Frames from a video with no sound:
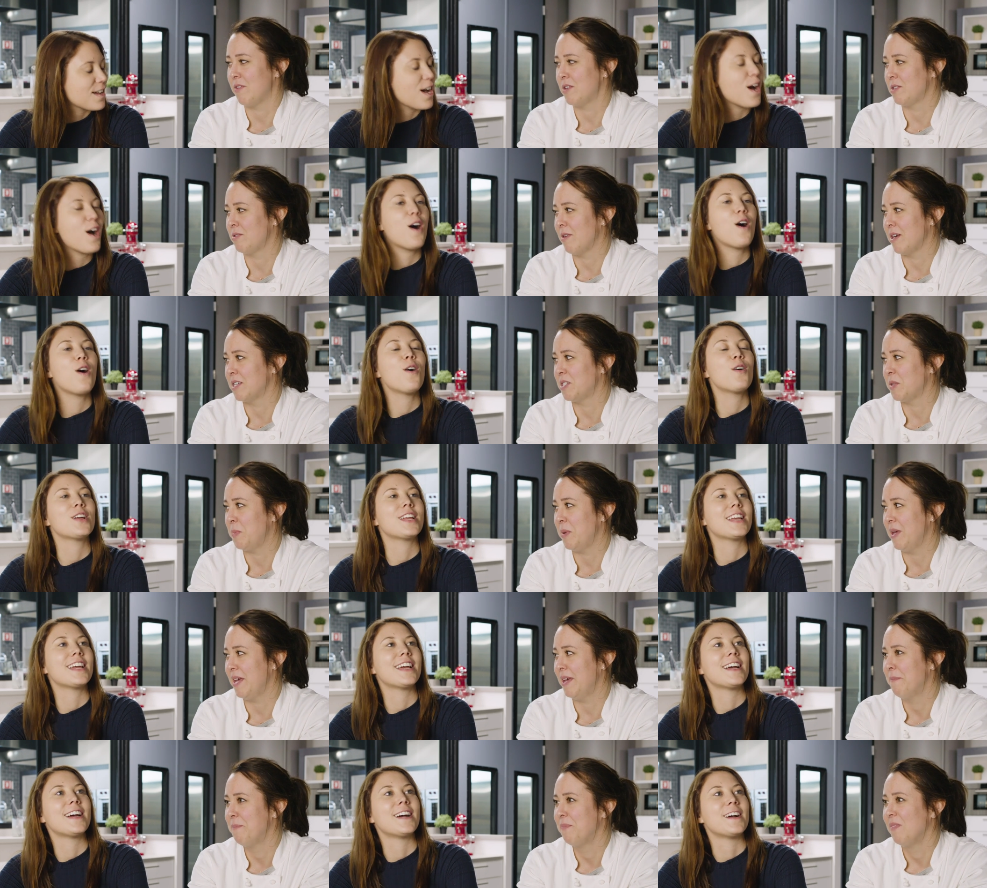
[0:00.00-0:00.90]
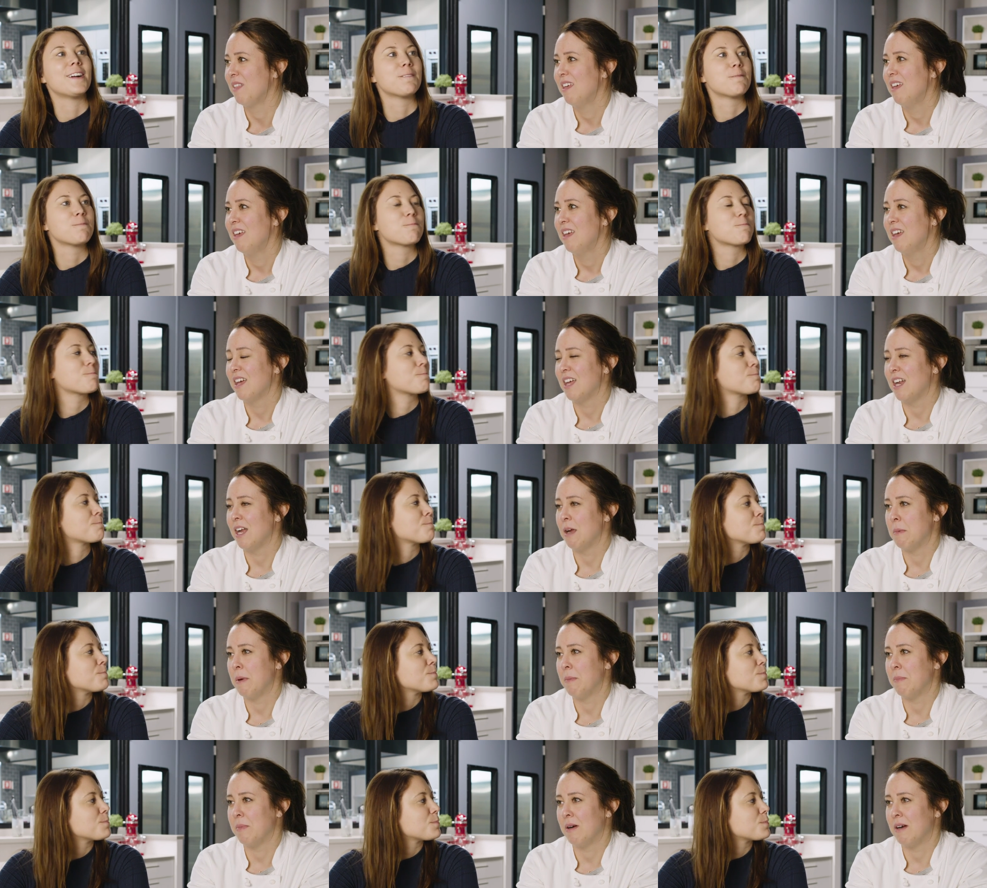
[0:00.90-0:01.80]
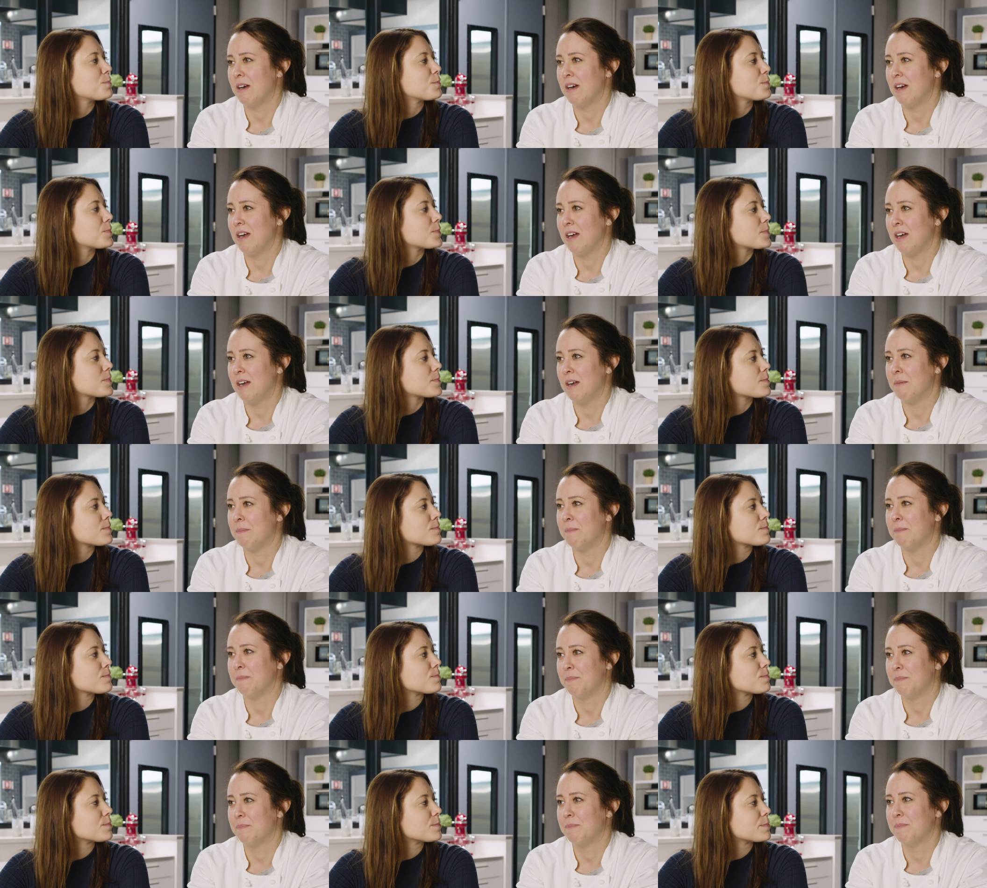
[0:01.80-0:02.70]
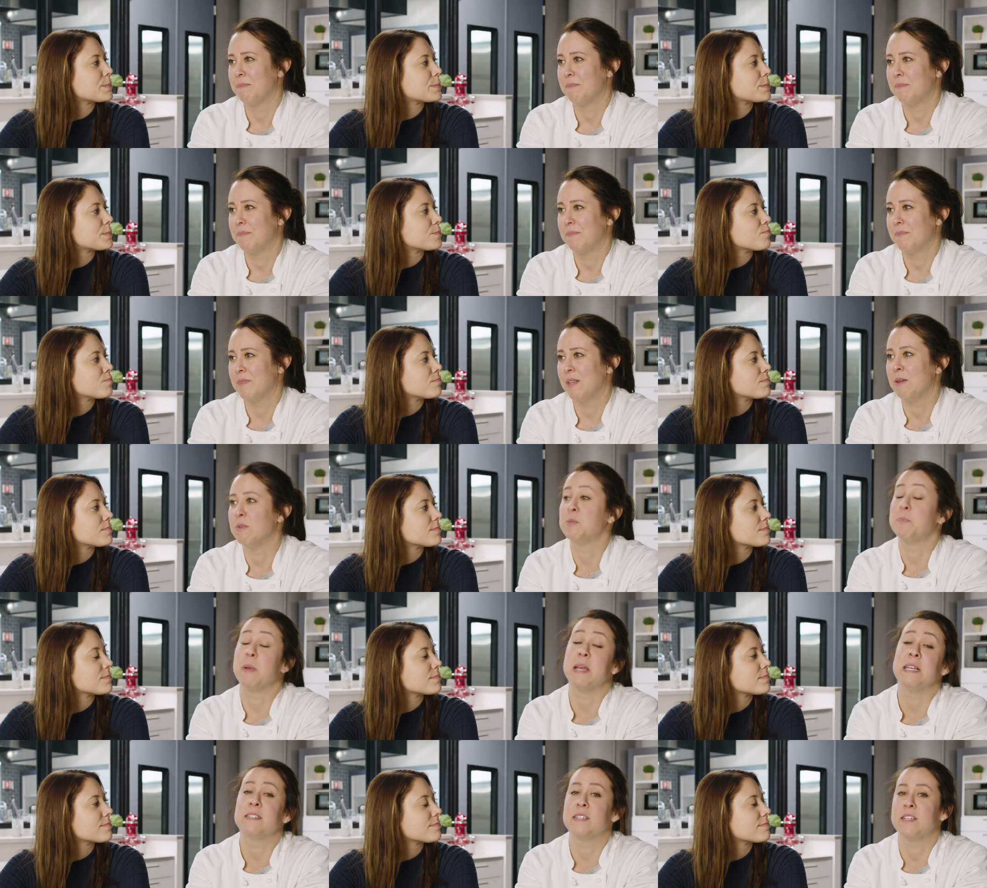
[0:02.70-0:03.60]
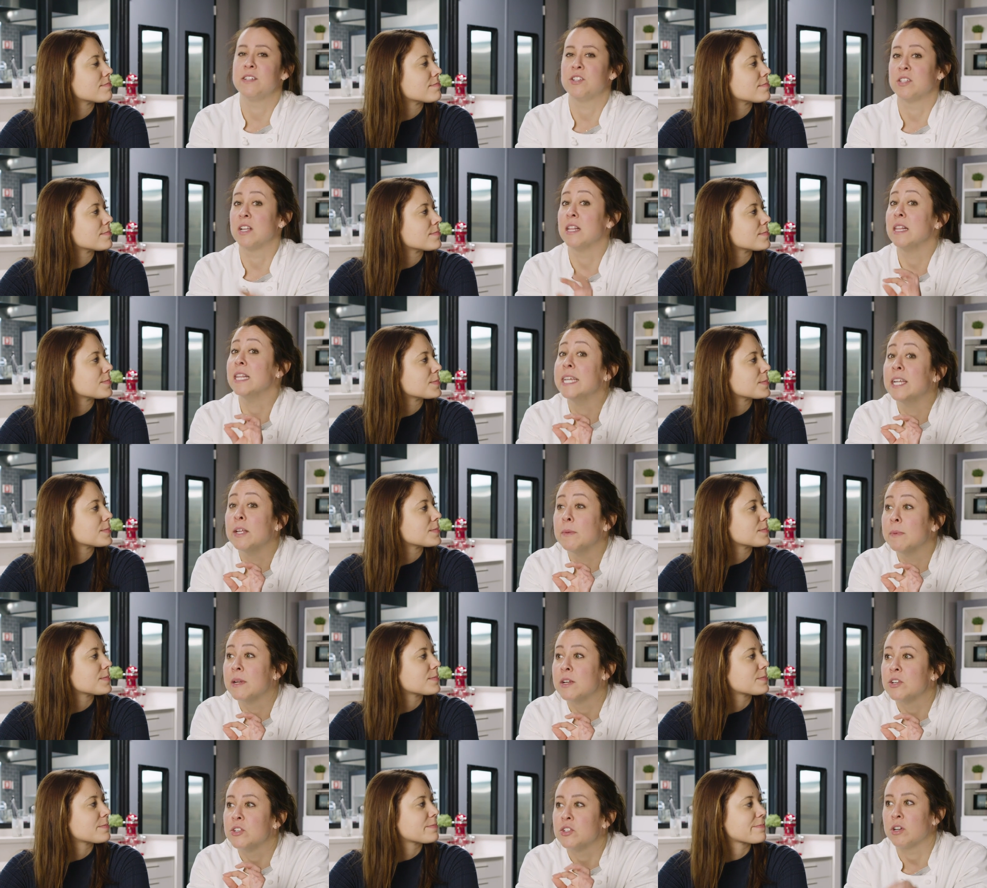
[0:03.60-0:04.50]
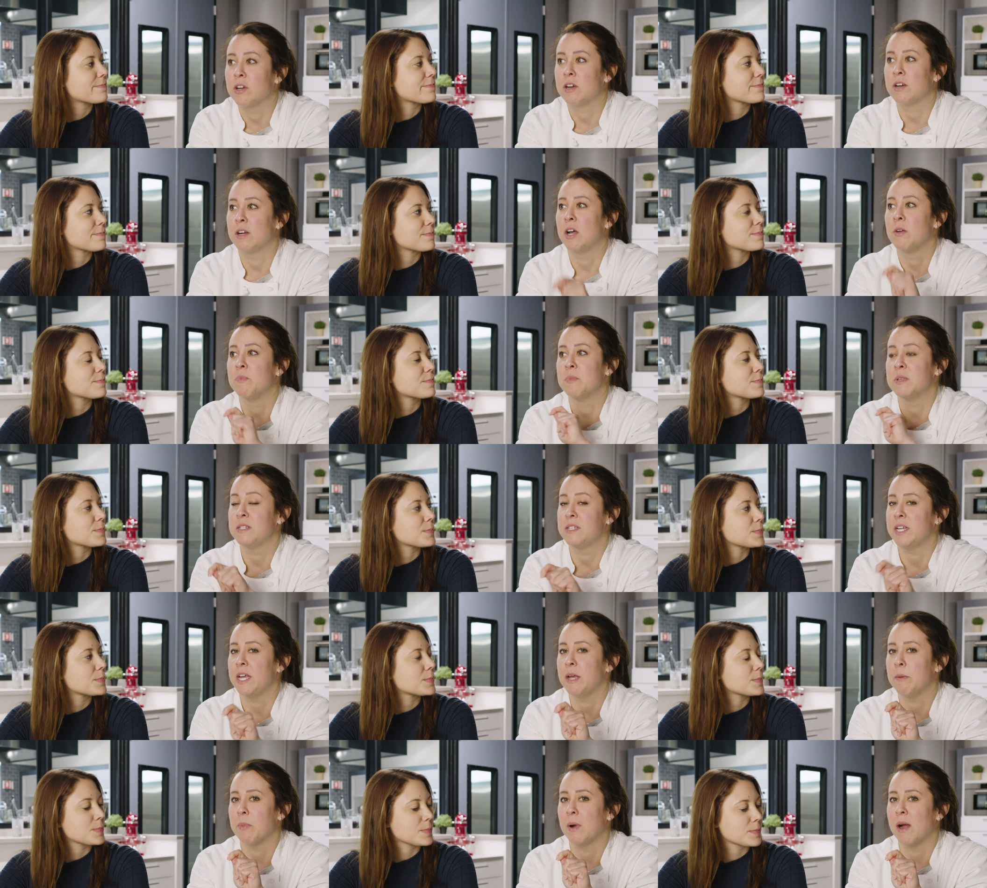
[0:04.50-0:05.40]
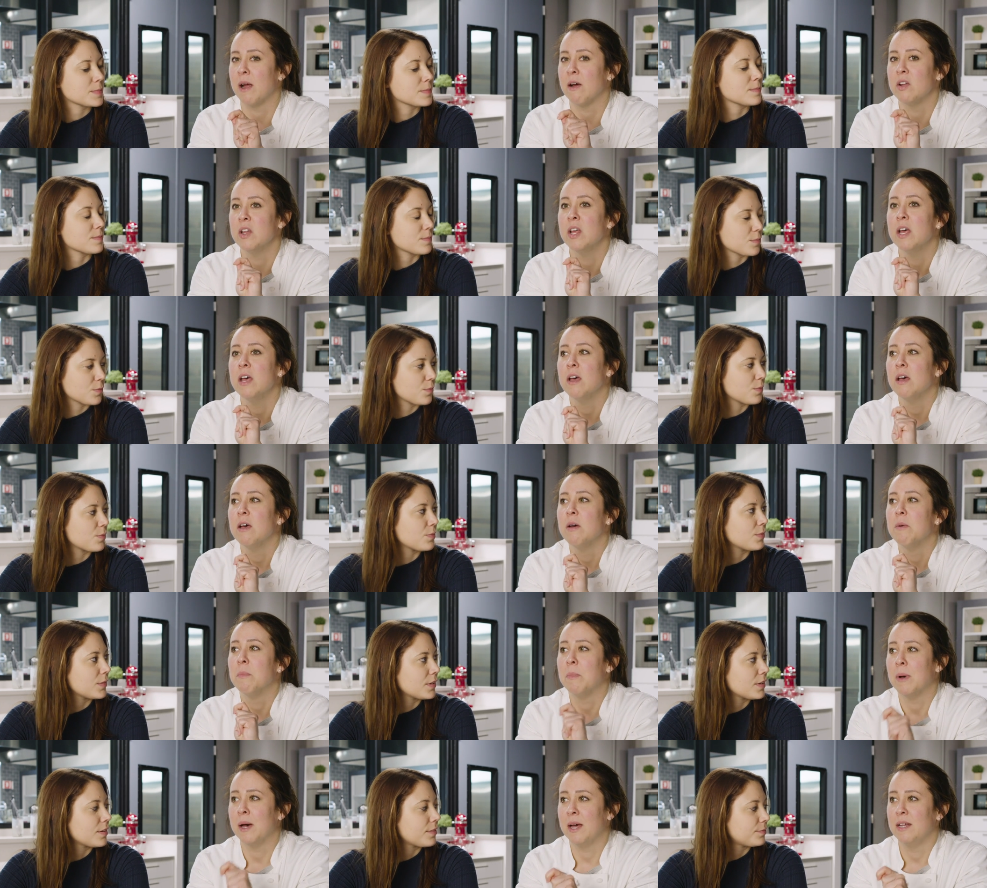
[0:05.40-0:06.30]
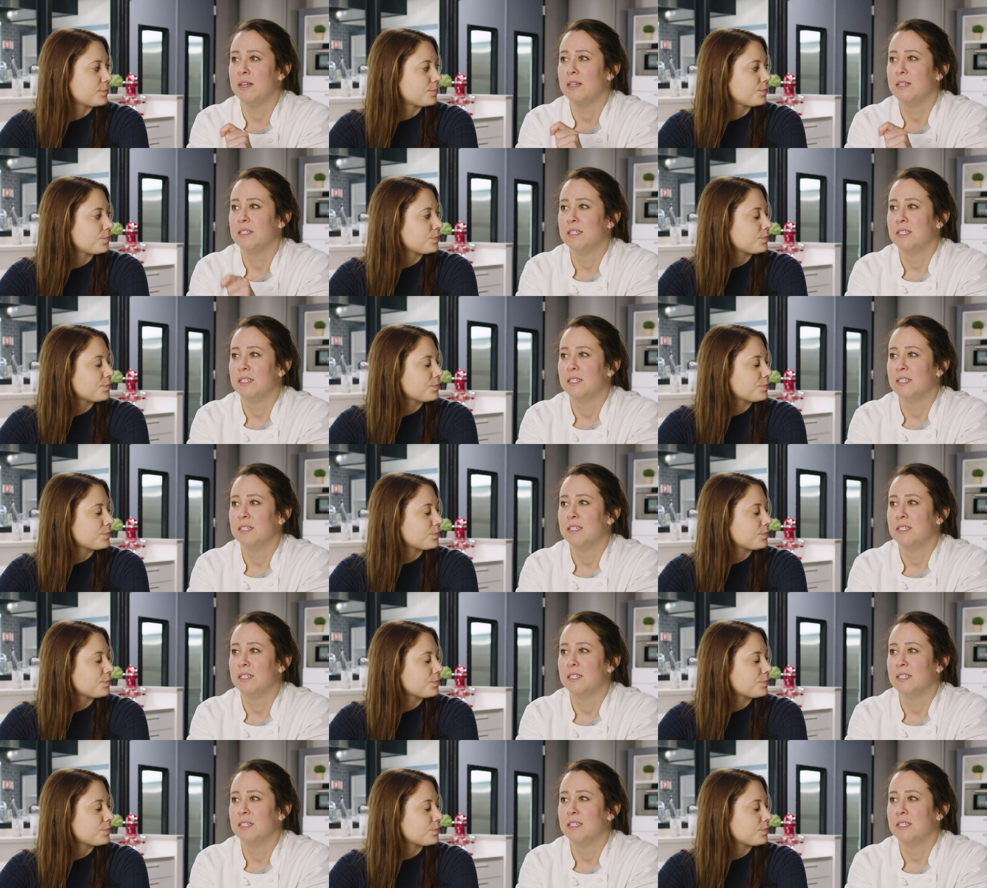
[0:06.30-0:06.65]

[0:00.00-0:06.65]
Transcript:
Speaker 1: first recipe? Yeah. And I remember it was basically just a little bit of sugar to help the steak brown, but